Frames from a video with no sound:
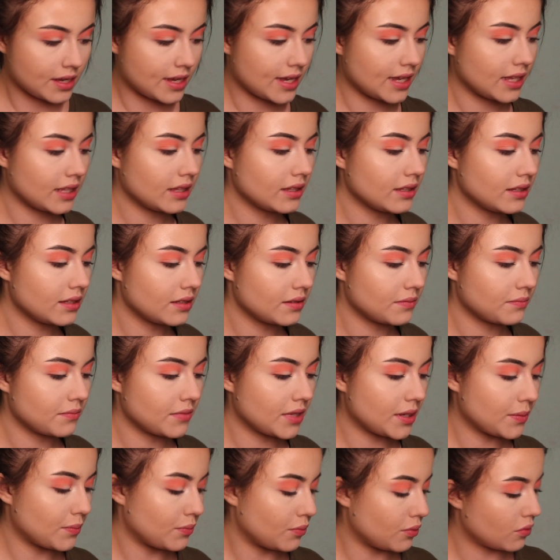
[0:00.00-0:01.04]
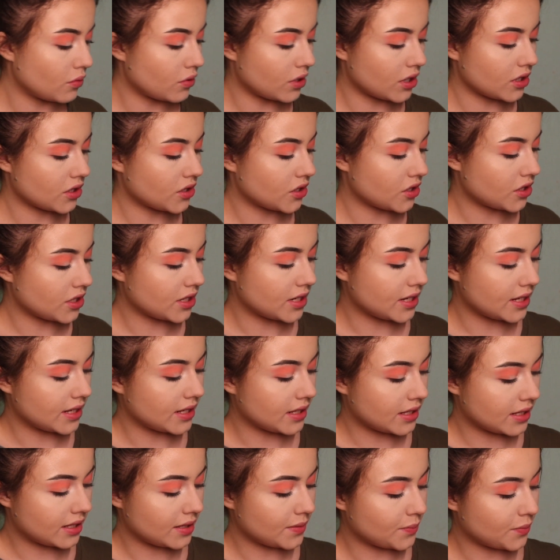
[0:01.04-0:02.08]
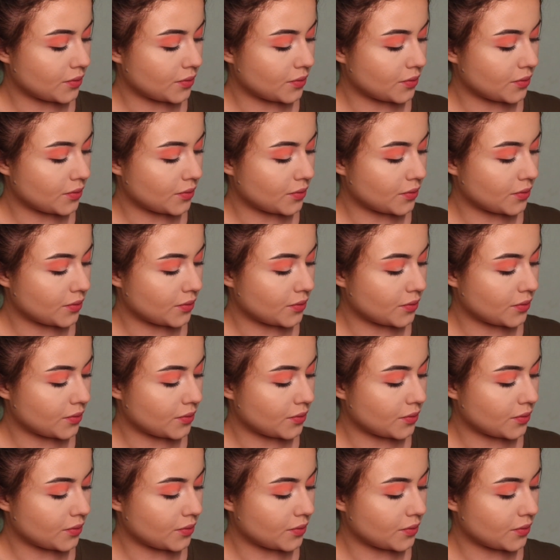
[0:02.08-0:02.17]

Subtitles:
And my brush is